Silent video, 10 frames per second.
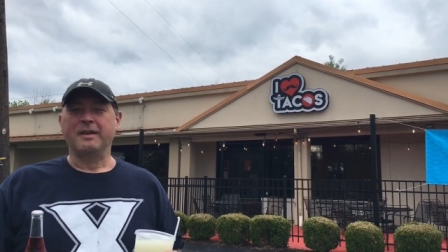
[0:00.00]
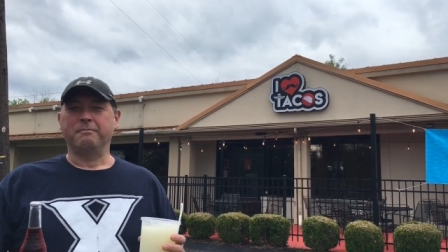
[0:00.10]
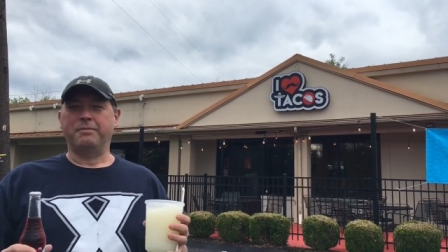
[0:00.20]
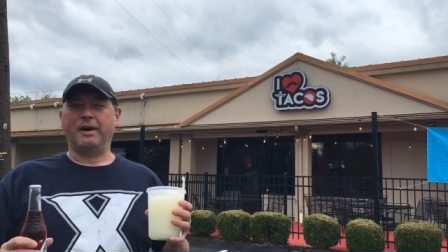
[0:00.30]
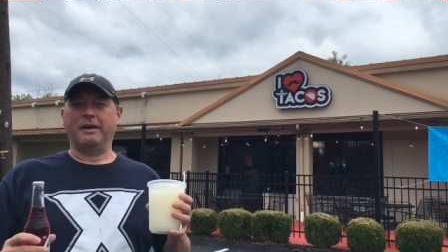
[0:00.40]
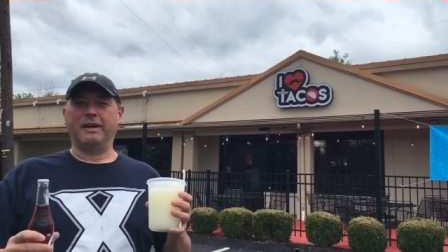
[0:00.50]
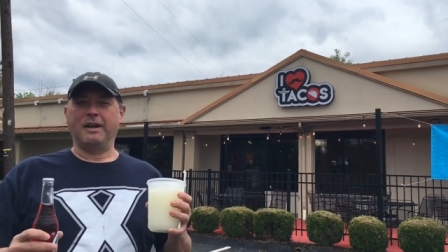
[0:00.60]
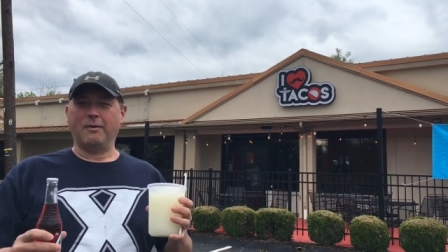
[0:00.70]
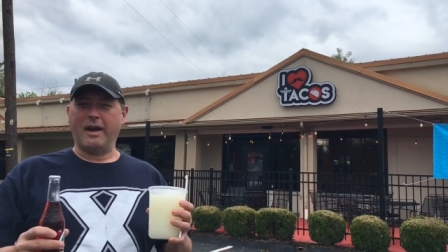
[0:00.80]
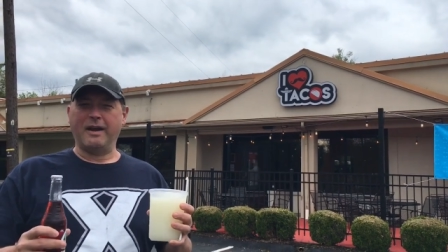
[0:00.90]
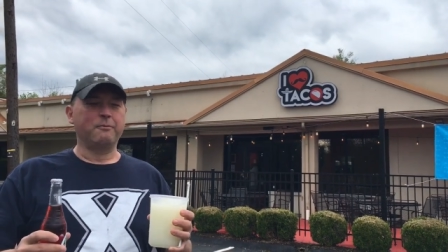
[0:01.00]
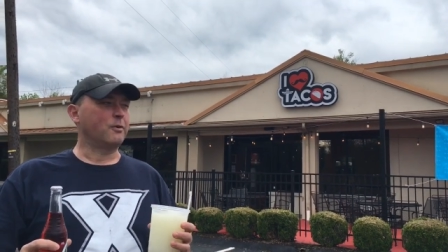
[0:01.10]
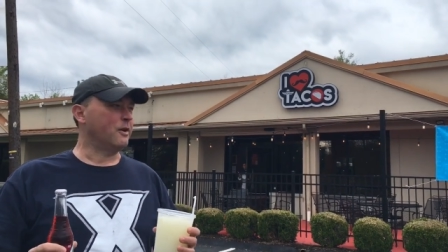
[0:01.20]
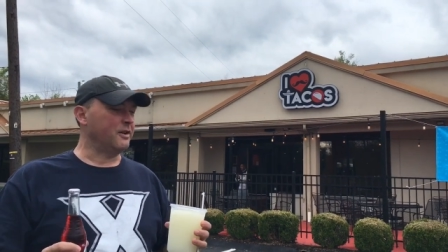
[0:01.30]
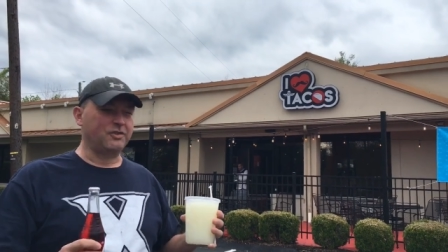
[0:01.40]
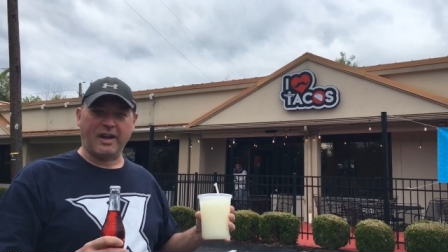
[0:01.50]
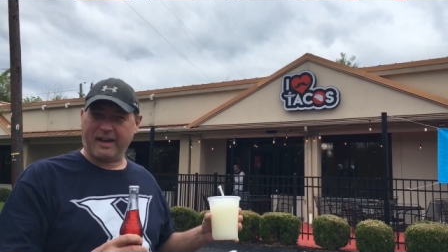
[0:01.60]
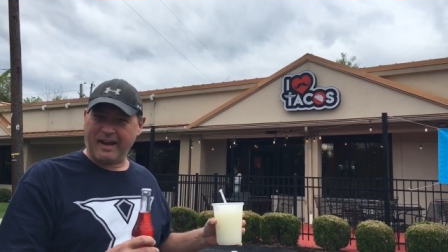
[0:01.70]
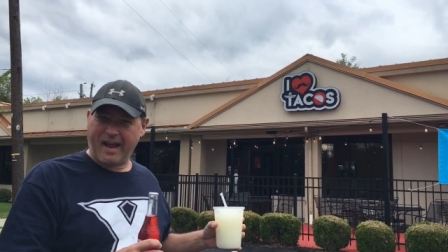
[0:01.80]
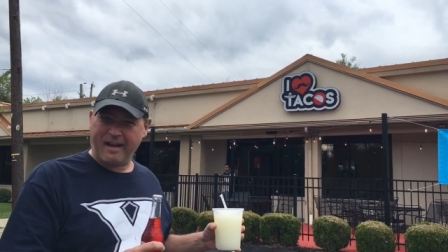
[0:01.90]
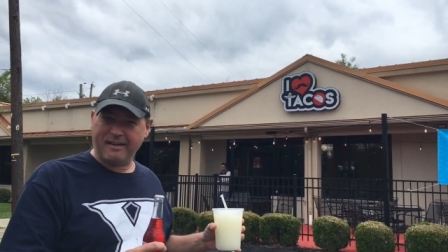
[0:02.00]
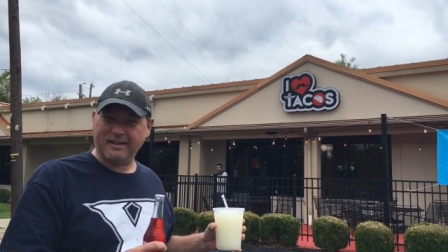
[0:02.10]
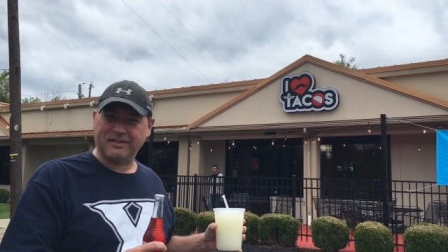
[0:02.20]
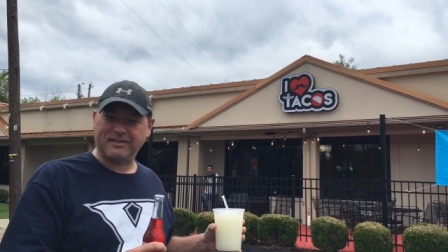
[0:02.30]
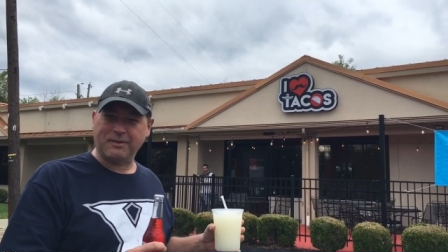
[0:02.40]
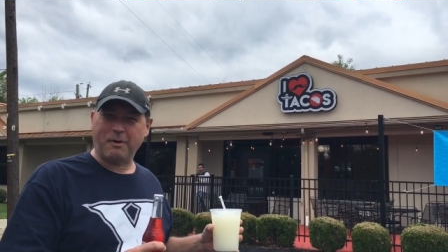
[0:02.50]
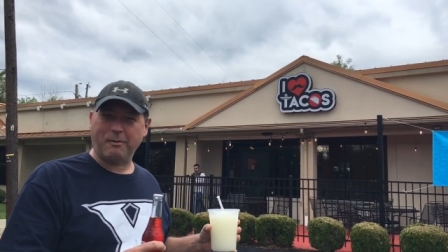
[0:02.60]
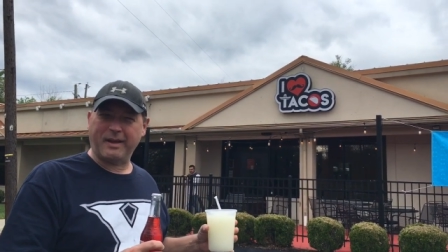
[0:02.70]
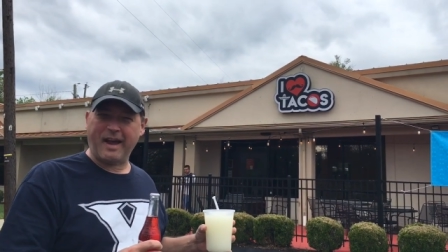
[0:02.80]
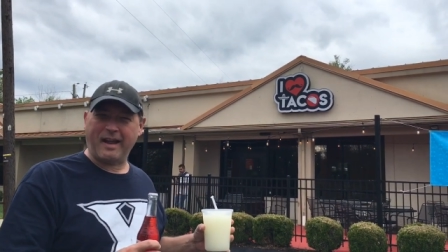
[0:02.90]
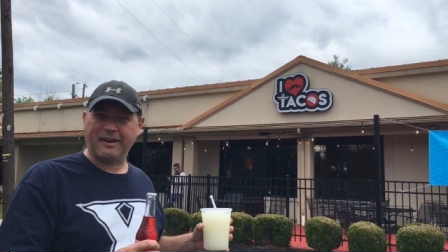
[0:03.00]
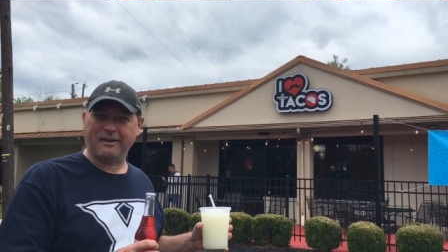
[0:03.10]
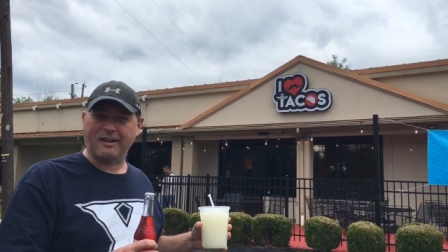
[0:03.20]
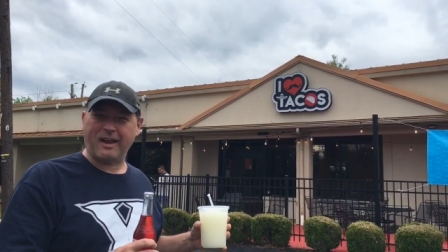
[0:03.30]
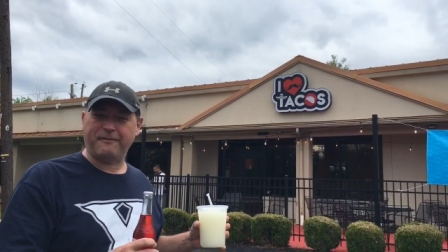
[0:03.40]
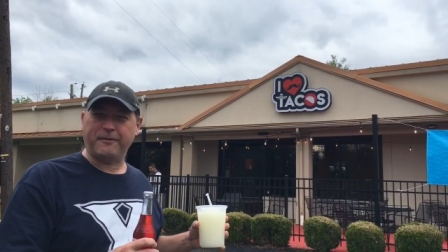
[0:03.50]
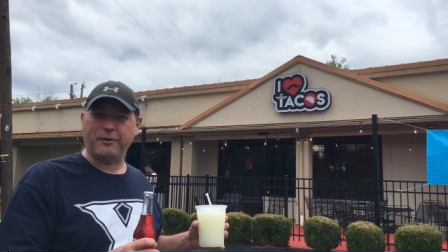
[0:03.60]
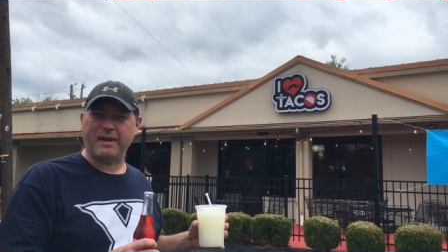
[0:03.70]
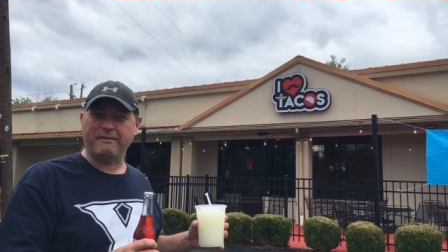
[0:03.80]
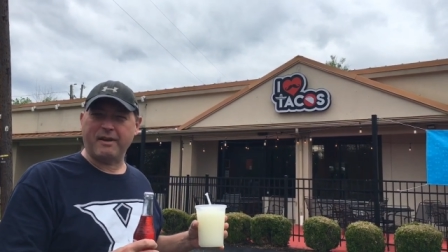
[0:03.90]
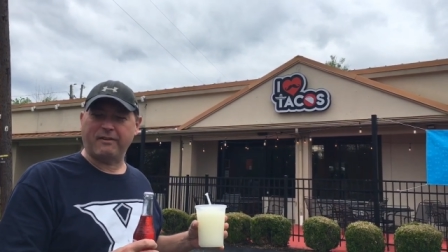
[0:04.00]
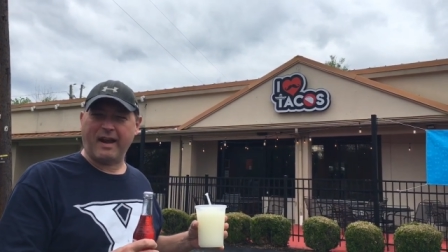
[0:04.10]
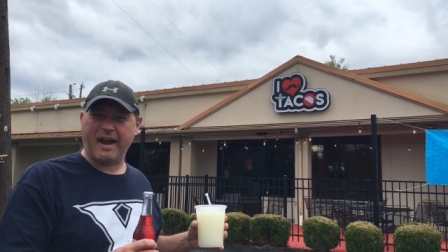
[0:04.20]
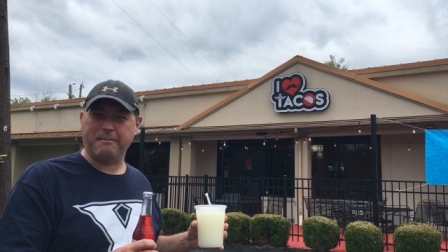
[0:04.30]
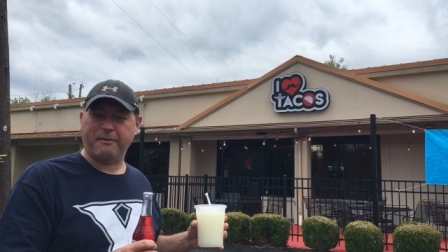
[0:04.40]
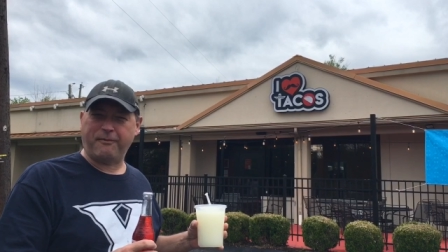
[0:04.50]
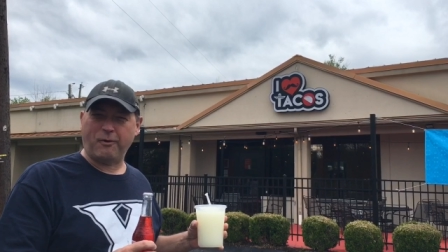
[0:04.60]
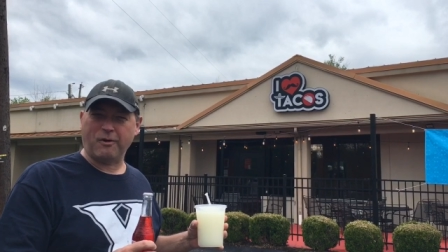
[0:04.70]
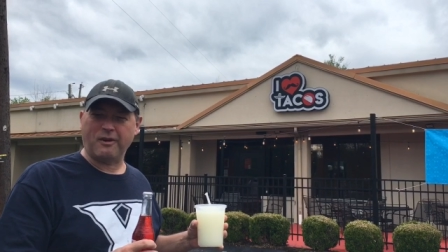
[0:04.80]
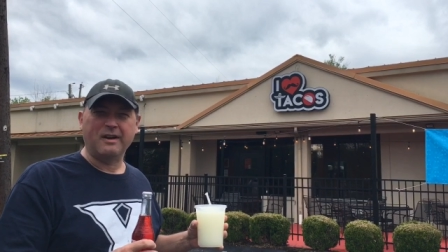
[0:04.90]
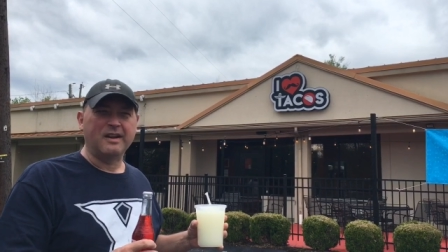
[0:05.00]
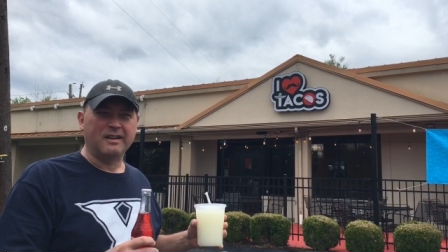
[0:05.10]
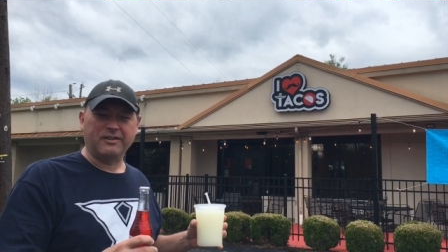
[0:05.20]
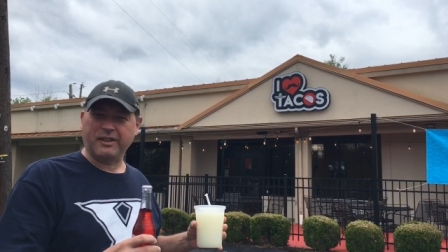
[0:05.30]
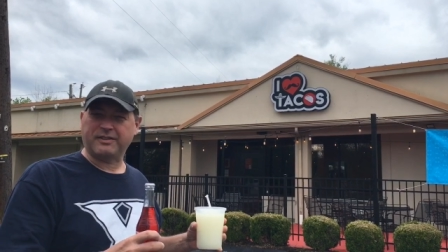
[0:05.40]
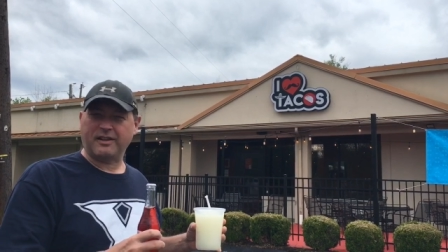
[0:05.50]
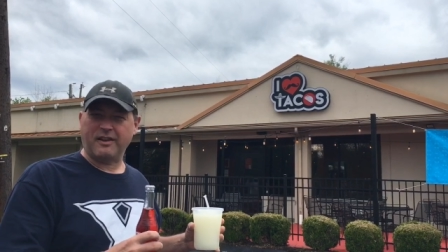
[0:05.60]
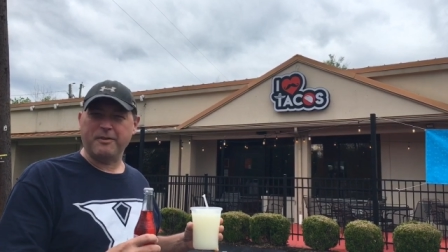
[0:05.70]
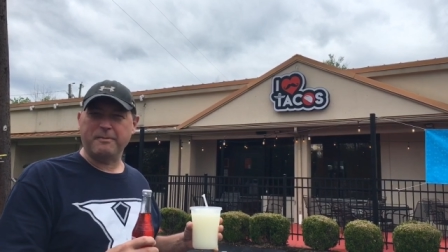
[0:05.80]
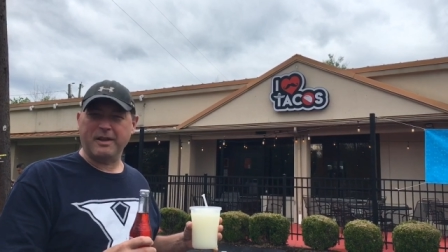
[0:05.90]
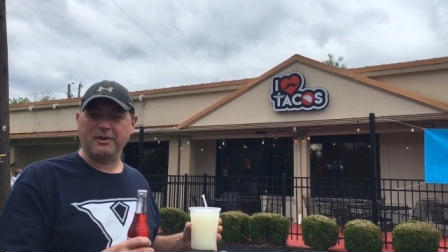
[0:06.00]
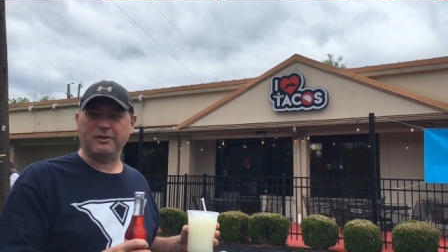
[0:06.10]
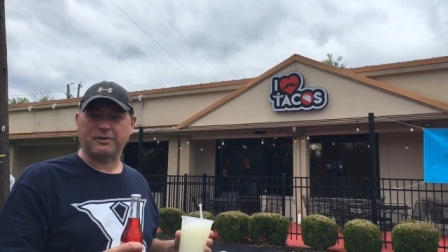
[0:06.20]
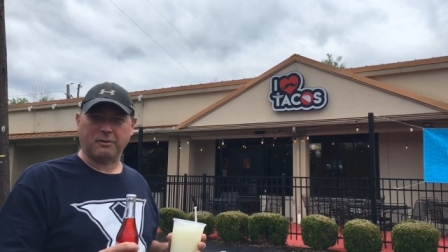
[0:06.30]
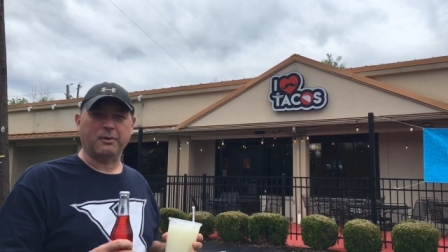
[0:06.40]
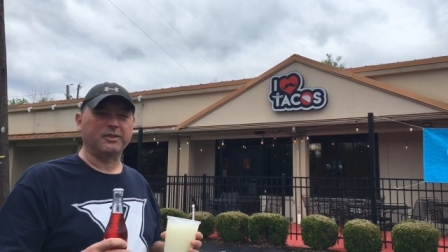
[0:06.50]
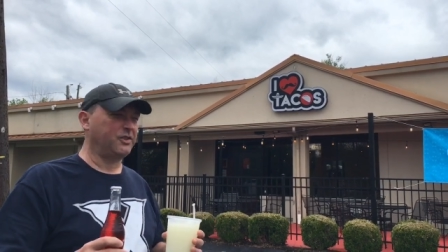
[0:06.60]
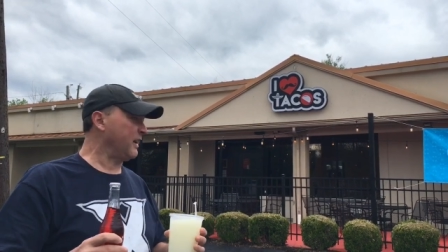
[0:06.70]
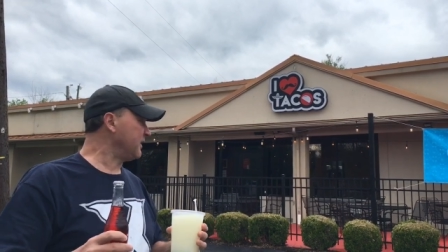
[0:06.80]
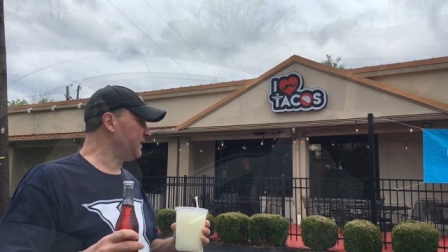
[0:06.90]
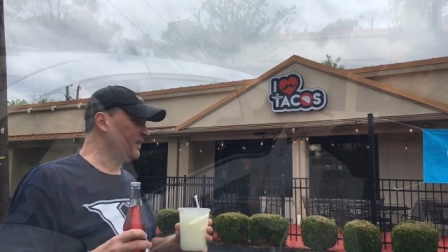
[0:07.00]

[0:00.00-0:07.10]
But anyway, we're going to check it out and see what we got here. A lot of food I've never had before listed on the menu, so we're going to check this